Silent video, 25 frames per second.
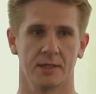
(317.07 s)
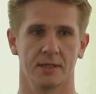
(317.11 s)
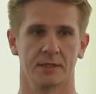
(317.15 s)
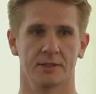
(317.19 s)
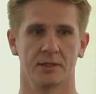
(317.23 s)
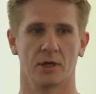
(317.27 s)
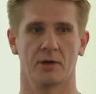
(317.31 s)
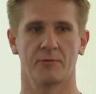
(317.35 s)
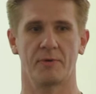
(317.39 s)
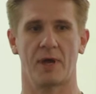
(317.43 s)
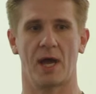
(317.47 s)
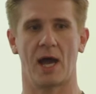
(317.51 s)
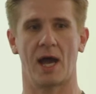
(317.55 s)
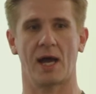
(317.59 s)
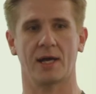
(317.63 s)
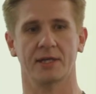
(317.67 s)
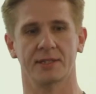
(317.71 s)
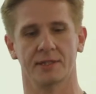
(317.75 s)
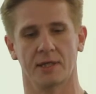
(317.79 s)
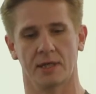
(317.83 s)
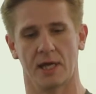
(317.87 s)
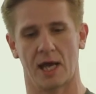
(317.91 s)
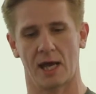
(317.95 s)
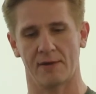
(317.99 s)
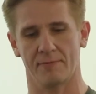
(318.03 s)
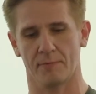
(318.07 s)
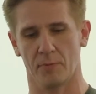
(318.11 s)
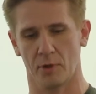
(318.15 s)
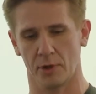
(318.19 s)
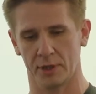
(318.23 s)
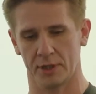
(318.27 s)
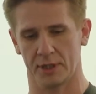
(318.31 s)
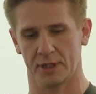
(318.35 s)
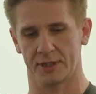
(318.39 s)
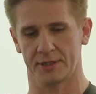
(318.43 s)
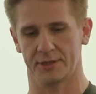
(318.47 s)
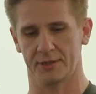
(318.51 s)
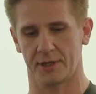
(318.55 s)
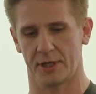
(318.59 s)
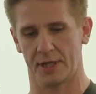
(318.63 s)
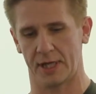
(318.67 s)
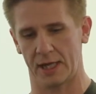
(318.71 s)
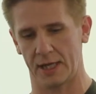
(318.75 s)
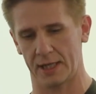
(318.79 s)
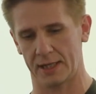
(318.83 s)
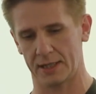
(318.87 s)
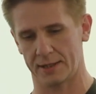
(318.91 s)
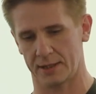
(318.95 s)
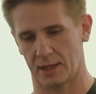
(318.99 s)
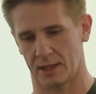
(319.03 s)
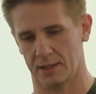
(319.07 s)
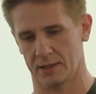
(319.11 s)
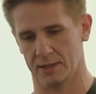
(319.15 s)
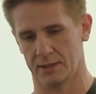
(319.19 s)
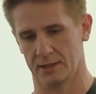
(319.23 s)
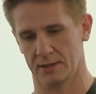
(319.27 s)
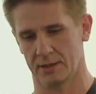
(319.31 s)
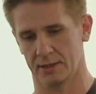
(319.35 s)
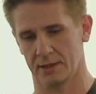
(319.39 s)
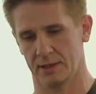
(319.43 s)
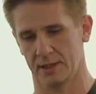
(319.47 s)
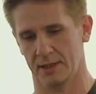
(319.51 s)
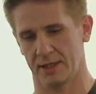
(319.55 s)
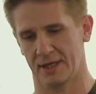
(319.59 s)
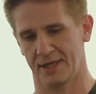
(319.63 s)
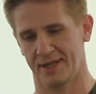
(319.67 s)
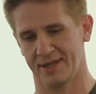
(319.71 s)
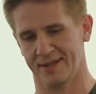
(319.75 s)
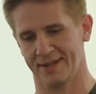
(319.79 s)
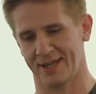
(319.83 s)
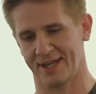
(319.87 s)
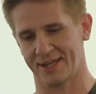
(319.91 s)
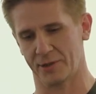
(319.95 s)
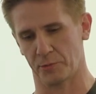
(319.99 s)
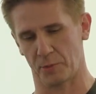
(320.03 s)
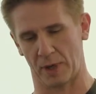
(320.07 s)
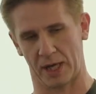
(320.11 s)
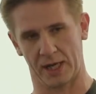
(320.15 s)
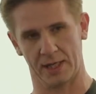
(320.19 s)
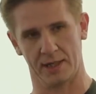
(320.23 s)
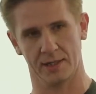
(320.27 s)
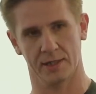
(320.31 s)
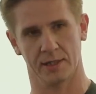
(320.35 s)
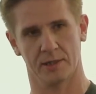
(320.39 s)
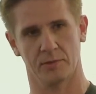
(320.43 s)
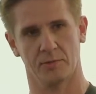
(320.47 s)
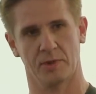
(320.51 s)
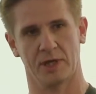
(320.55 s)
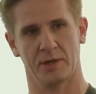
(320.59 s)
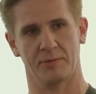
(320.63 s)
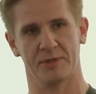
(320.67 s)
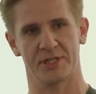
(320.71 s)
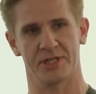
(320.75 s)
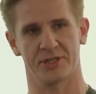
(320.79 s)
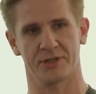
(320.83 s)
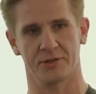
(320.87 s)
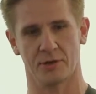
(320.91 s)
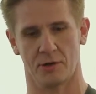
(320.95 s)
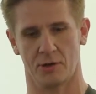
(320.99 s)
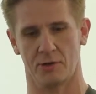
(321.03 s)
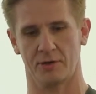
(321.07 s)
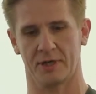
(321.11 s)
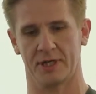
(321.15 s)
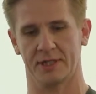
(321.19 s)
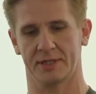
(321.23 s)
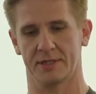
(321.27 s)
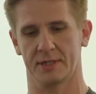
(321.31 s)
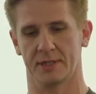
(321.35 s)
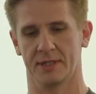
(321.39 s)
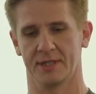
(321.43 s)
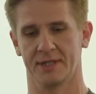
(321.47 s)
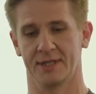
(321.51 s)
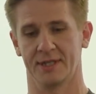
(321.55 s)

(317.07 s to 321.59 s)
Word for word: So we actually have modeled the data in that way when we store it.